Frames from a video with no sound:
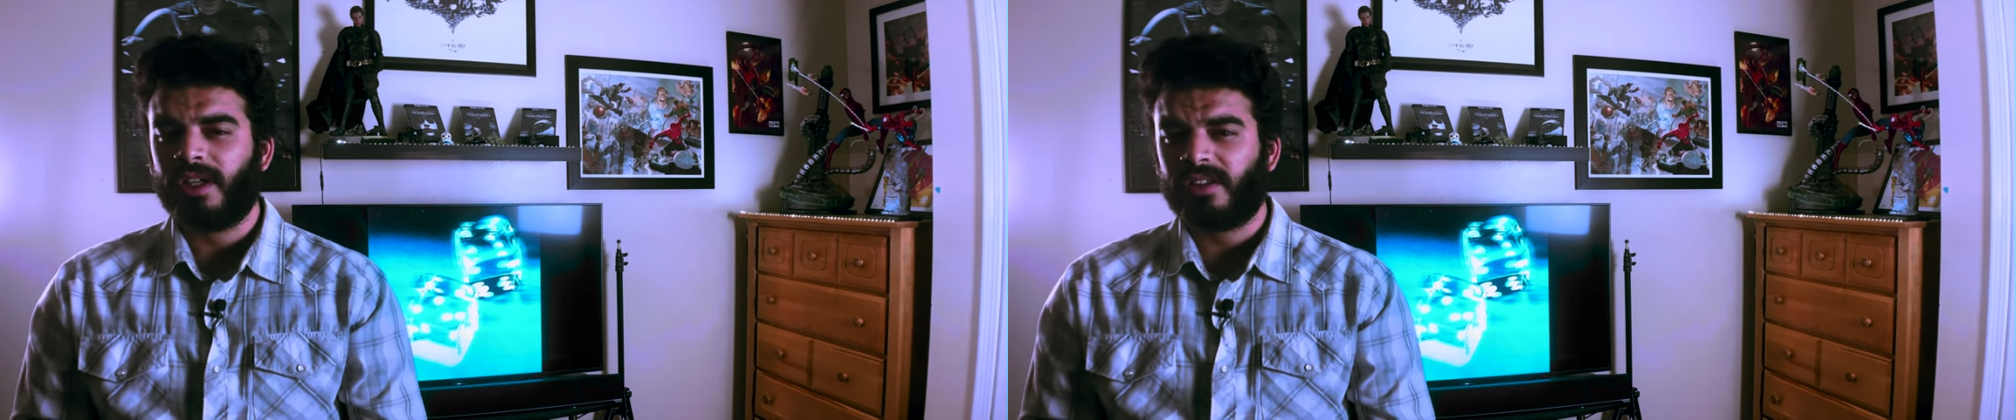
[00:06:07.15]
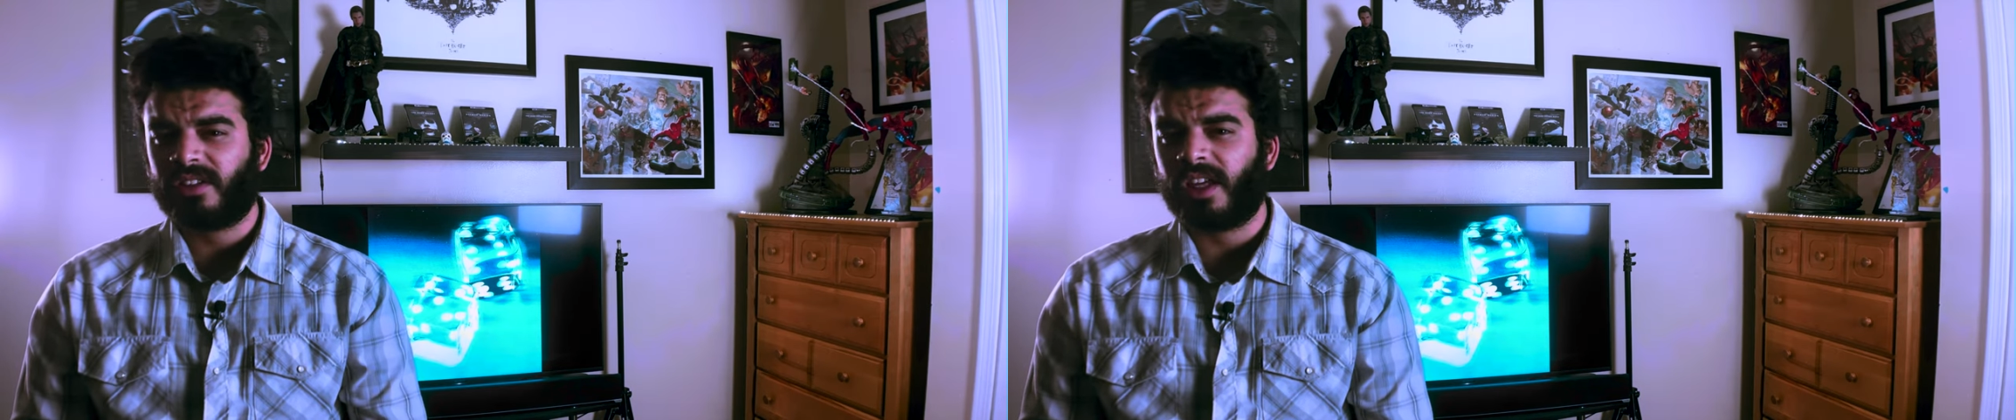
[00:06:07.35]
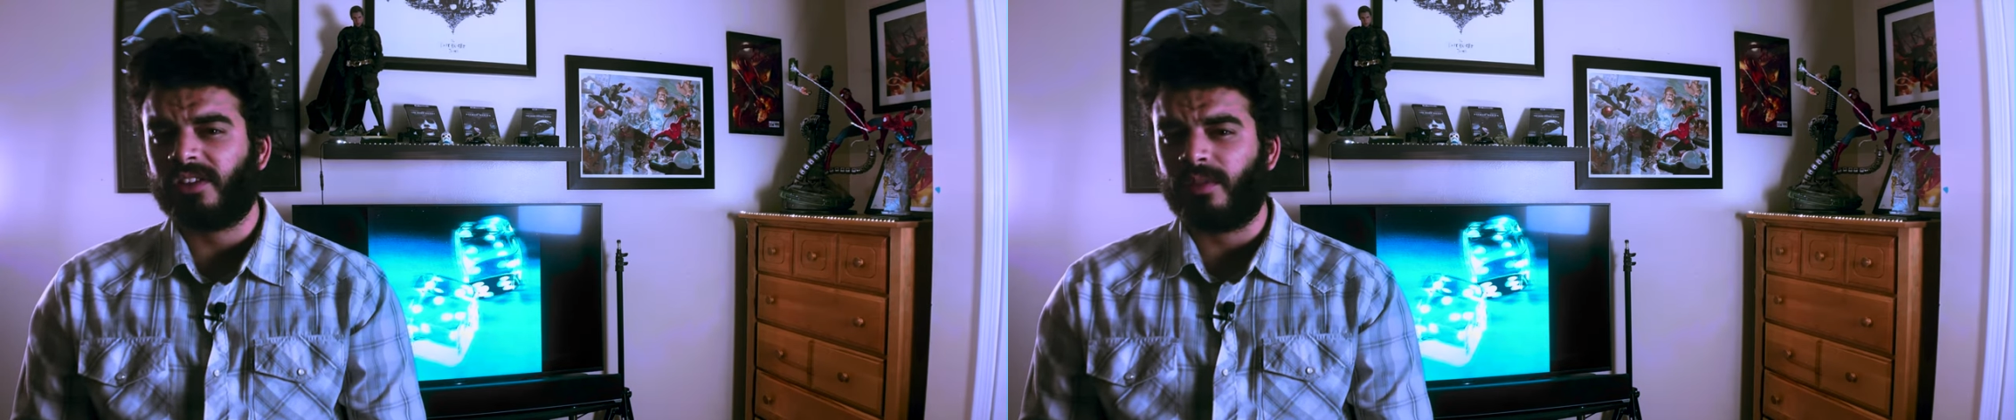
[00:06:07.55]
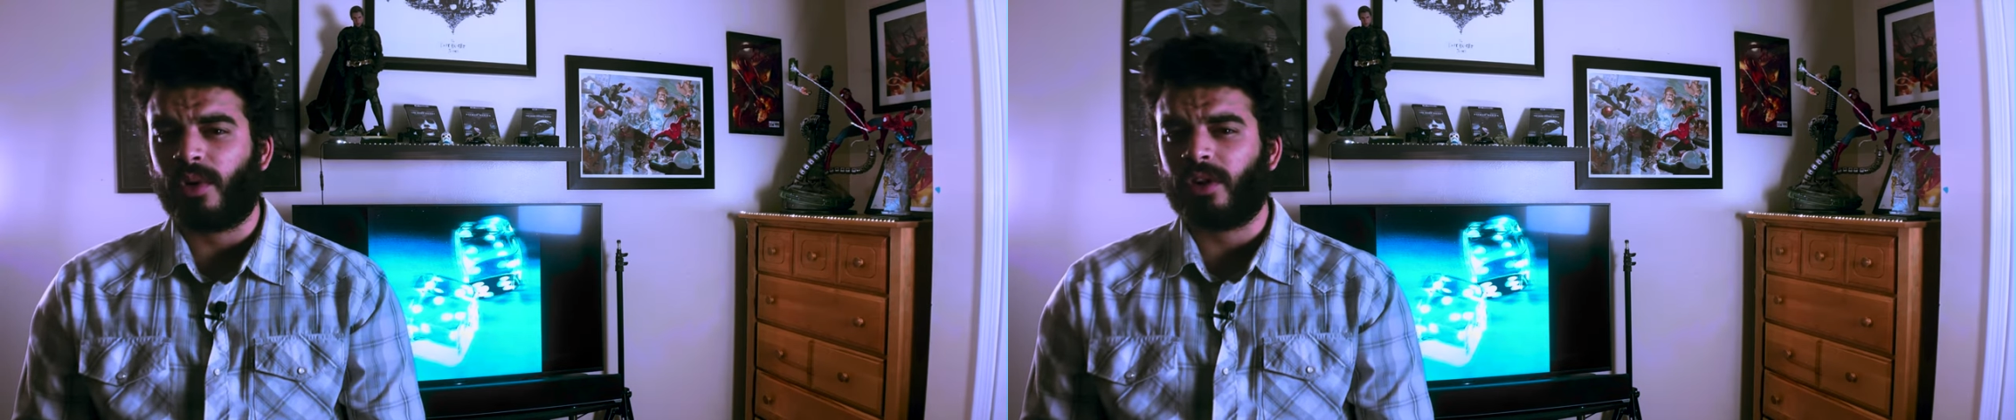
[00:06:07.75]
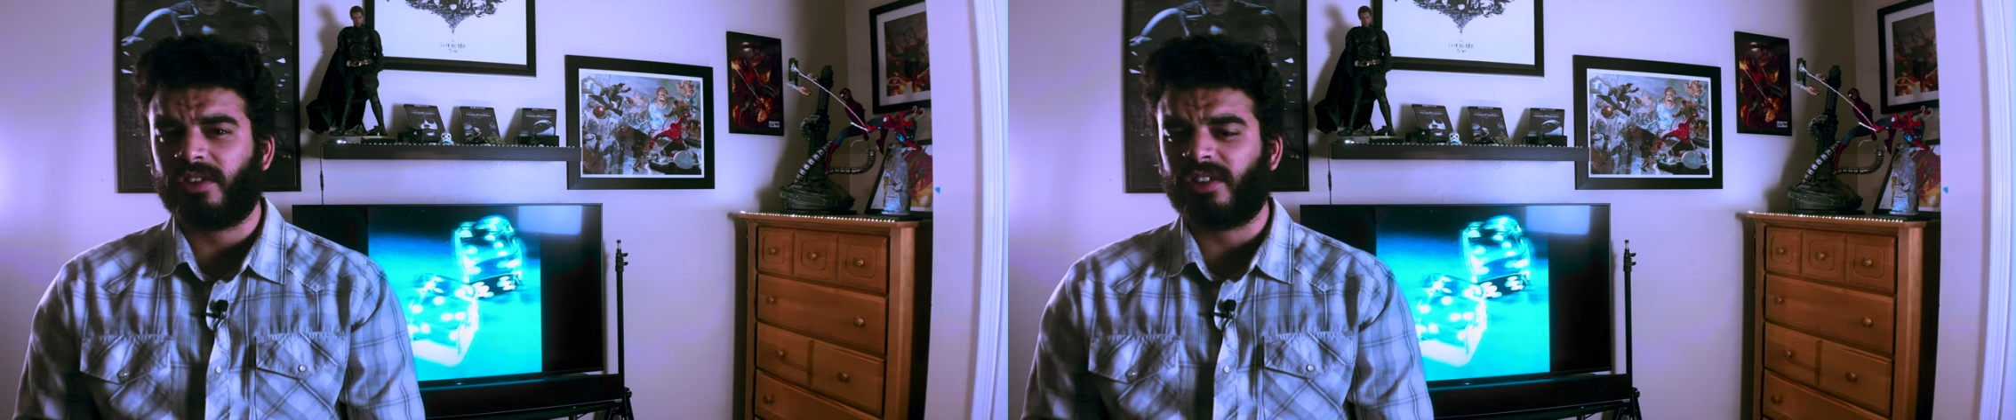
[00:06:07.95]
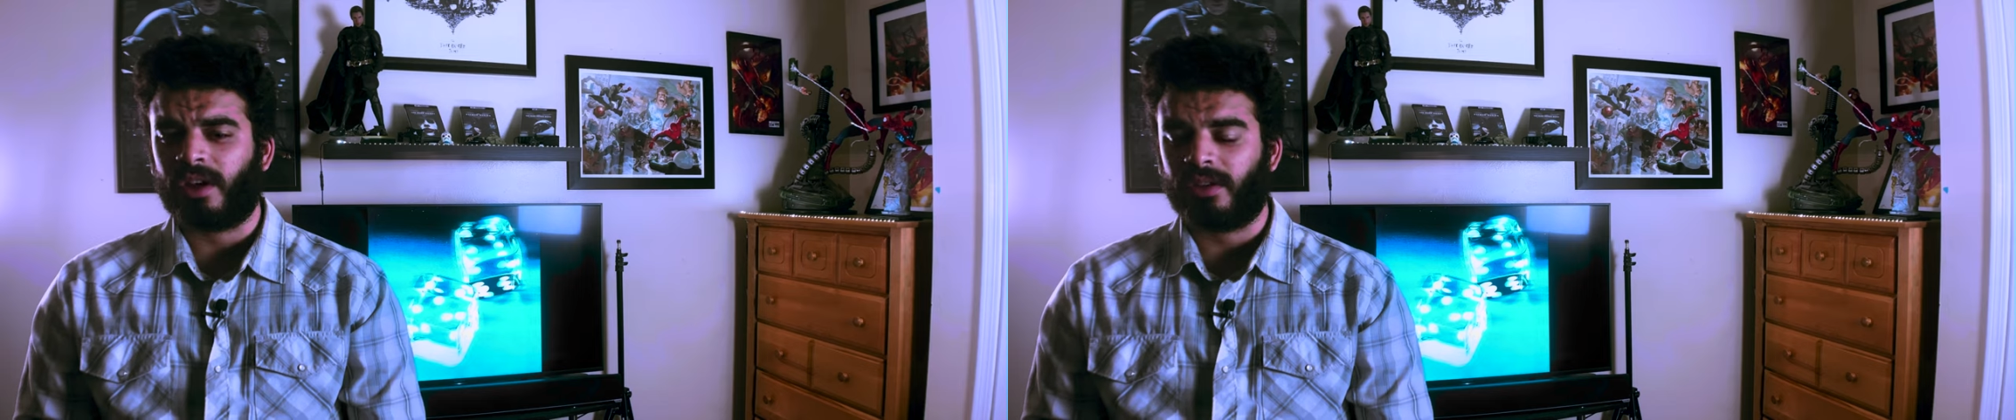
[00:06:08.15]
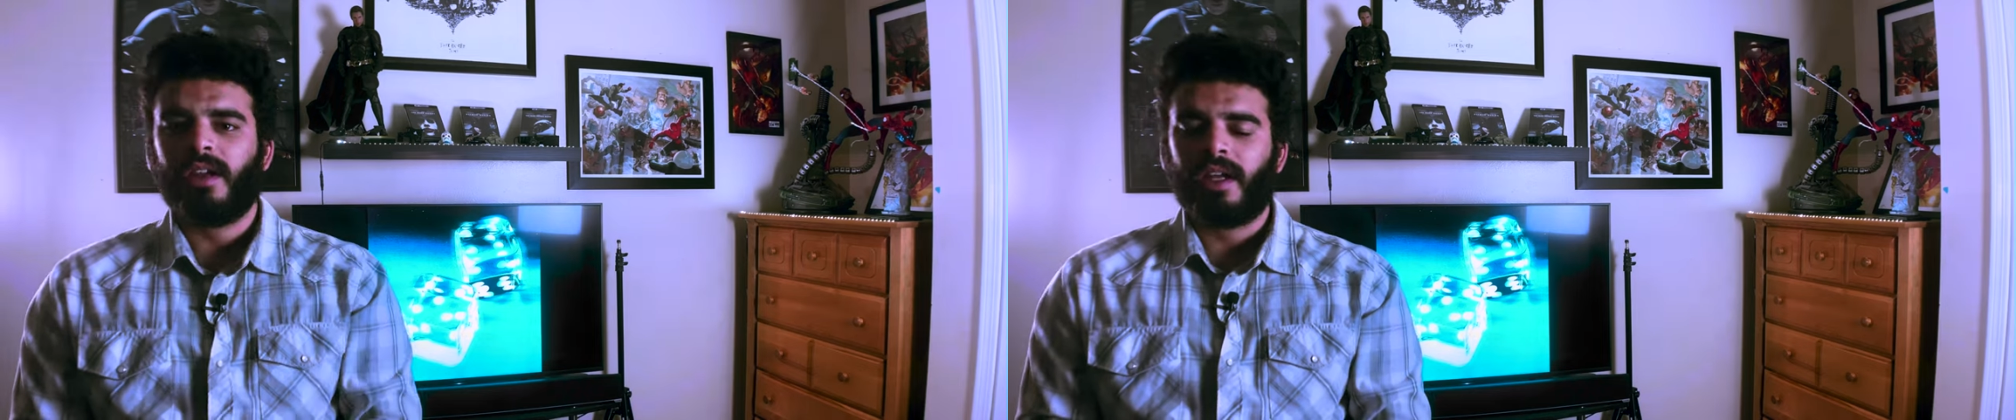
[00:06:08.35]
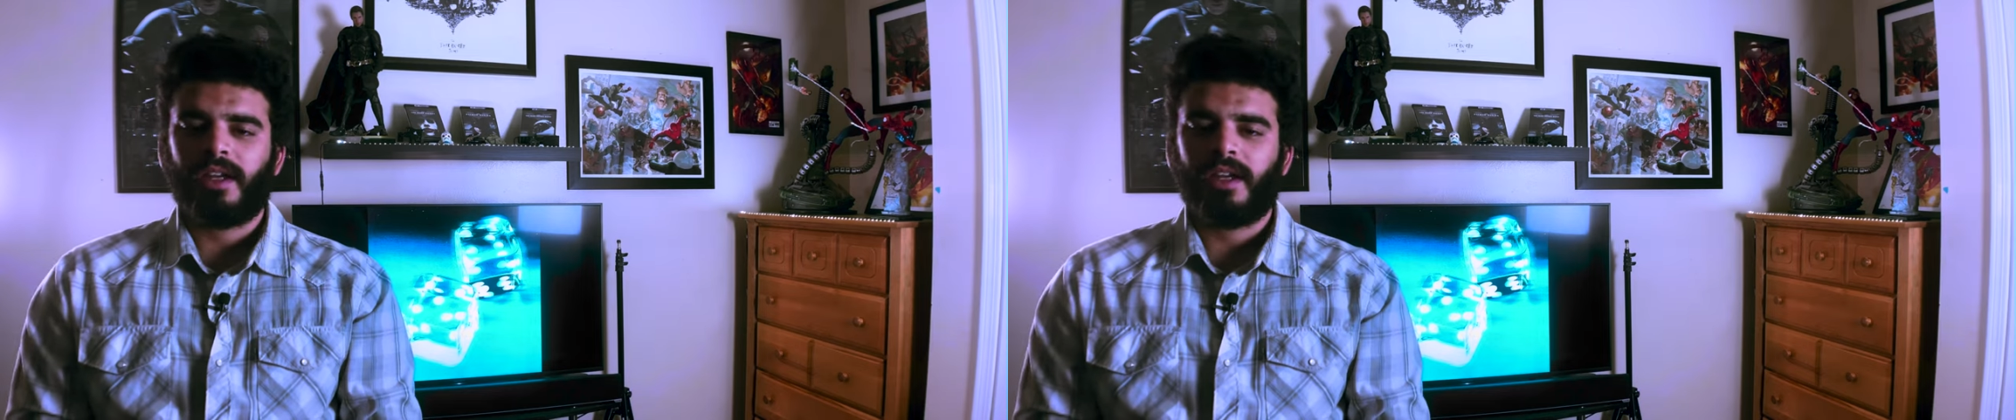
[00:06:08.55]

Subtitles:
Skizzy Mars songs.